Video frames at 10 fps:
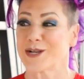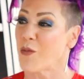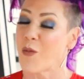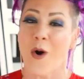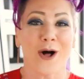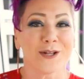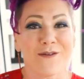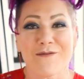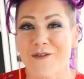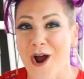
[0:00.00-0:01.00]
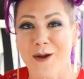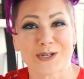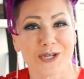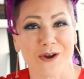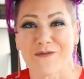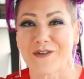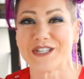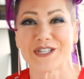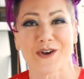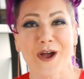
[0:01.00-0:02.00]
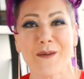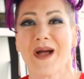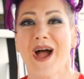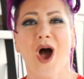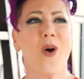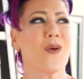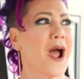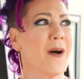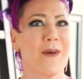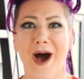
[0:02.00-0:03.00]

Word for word: some Walden Farms sugar-free syrup. Oh, come